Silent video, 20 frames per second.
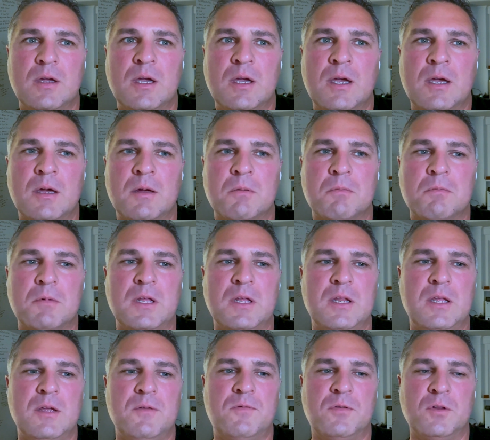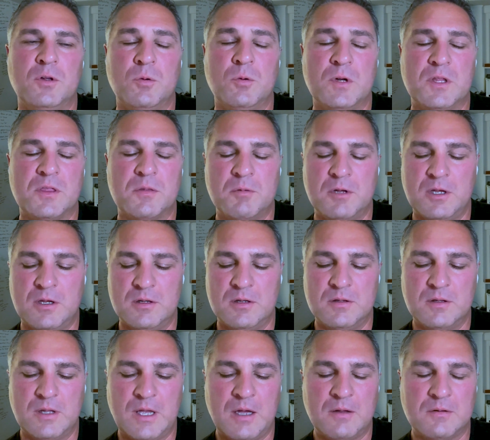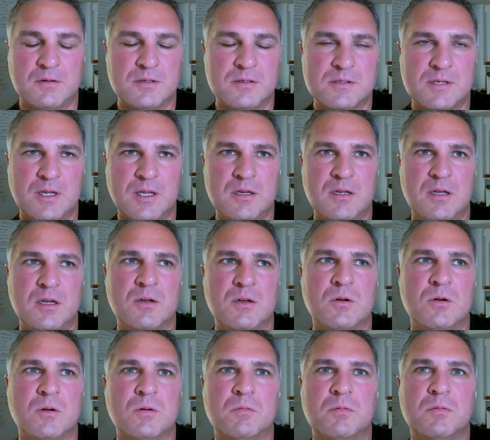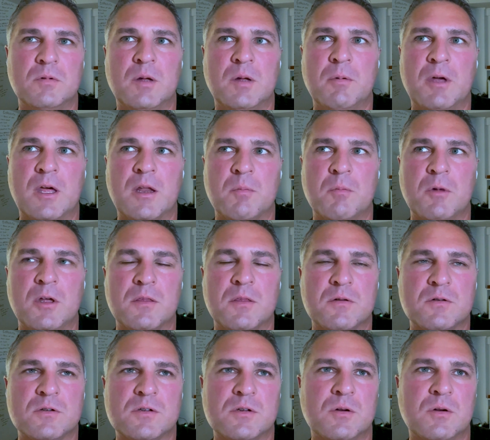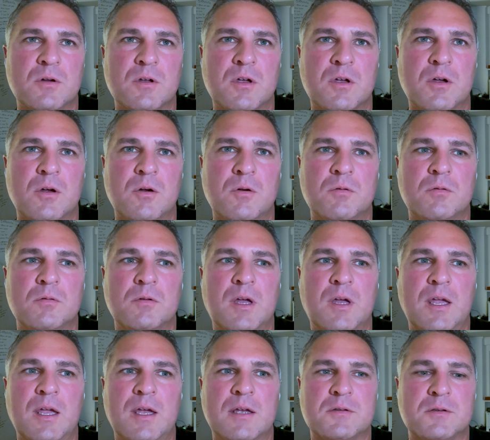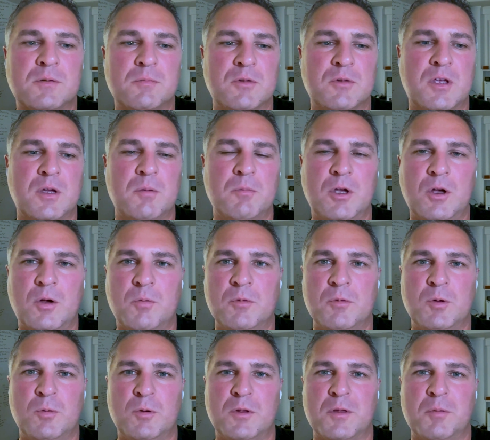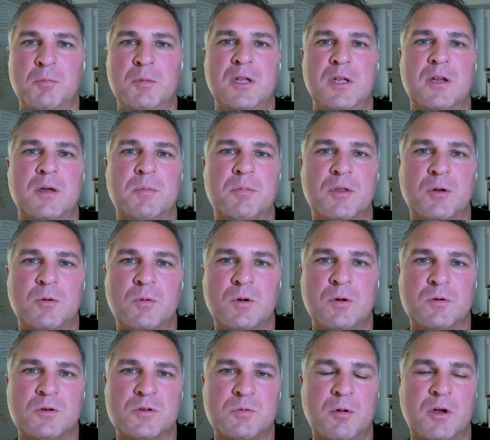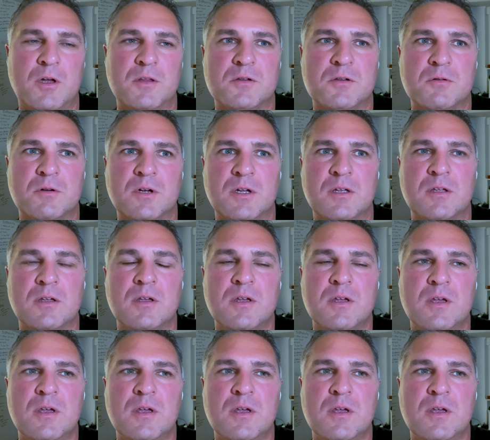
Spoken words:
And he flew with me out to San Diego about a month or so ago. I asked him to come help me with a meetup that we were sponsoring.